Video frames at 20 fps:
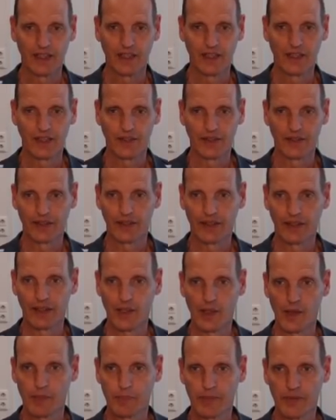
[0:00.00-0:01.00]

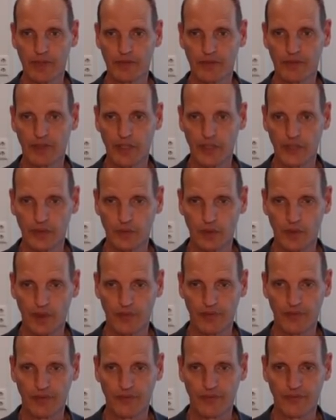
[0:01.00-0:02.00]
a p-value
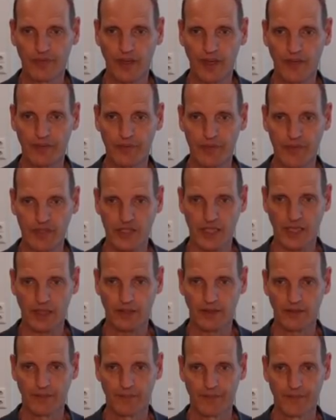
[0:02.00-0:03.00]
of
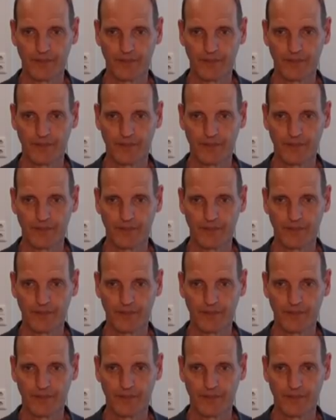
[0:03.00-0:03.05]
5%.